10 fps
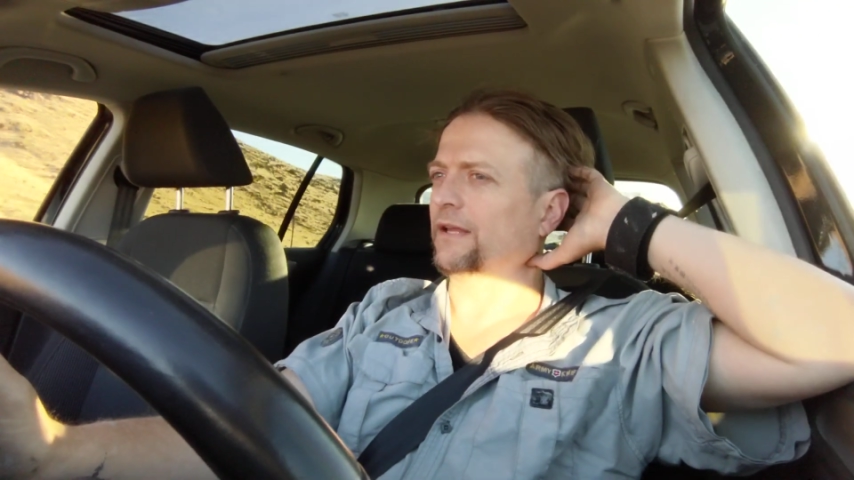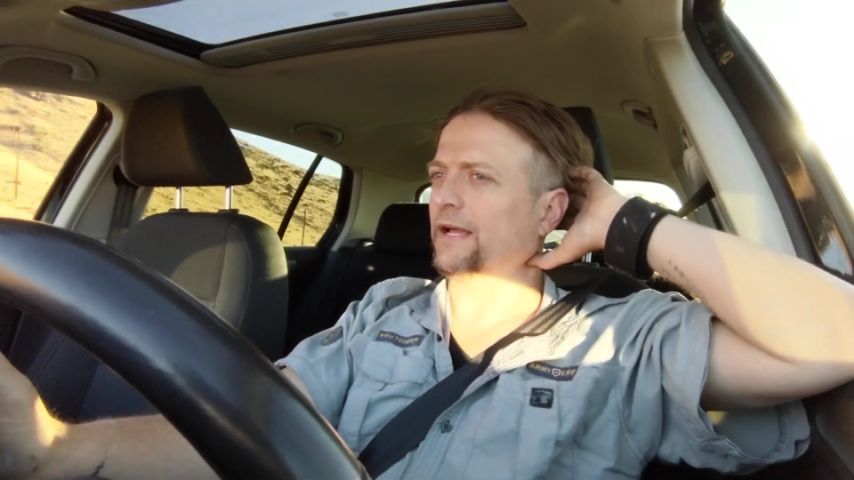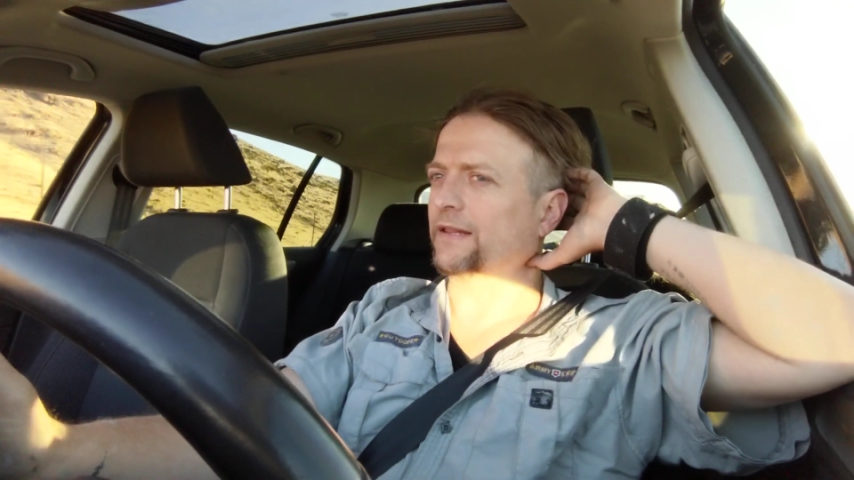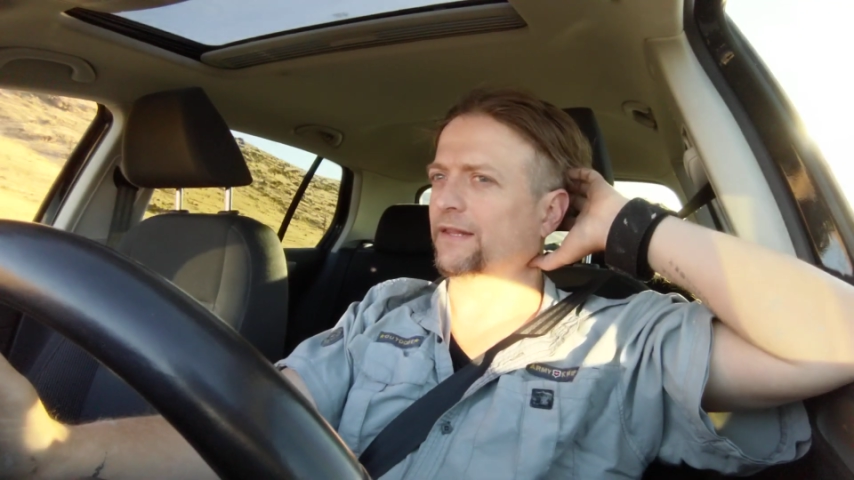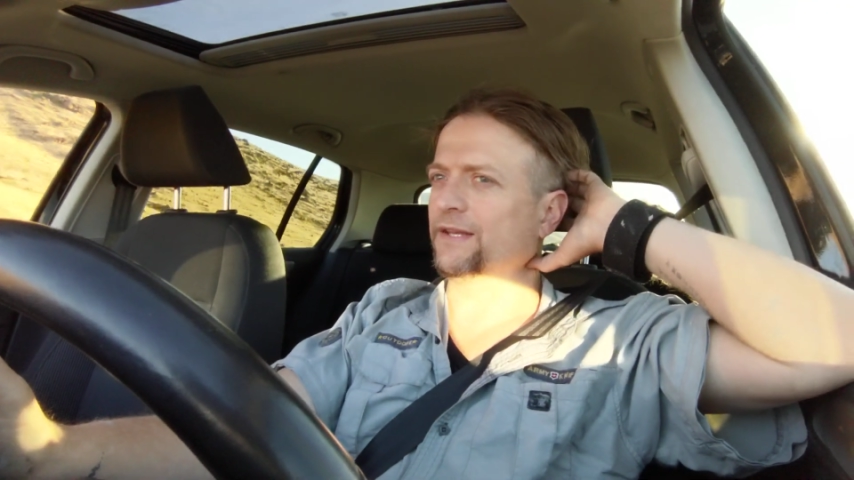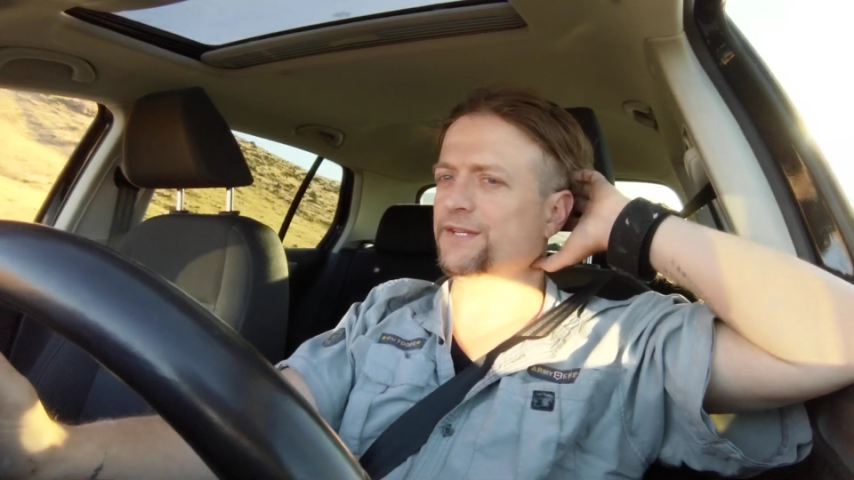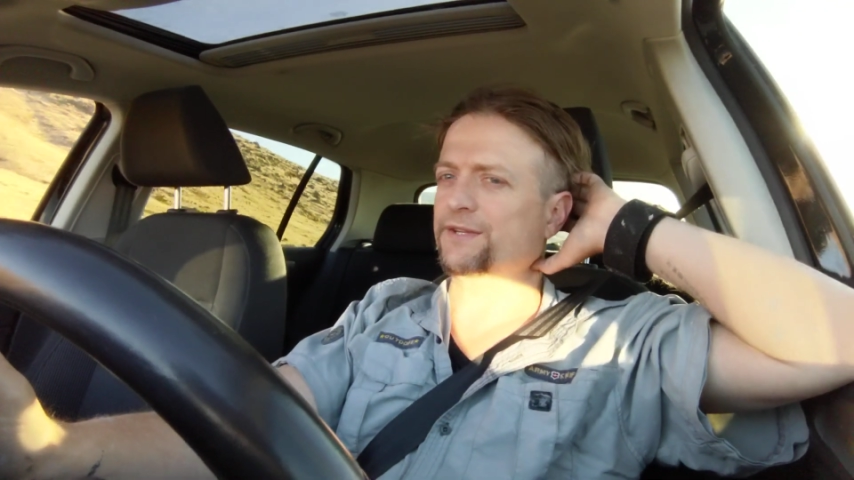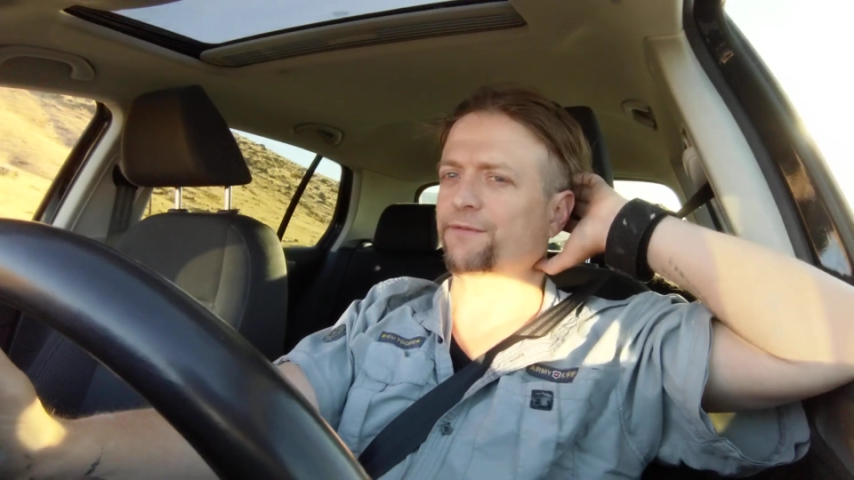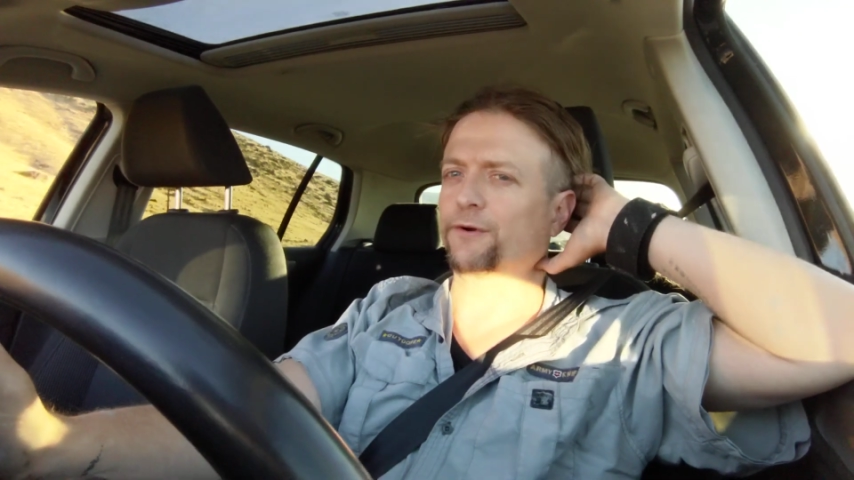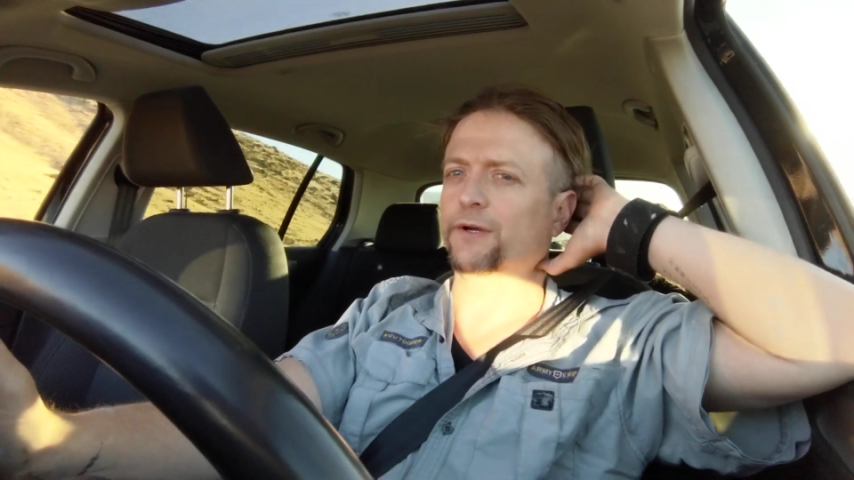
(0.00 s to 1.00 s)
like
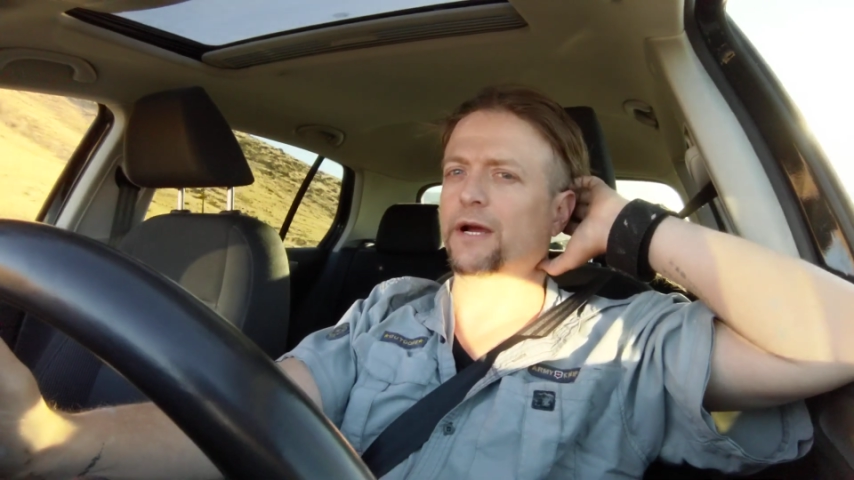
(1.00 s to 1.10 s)
this for a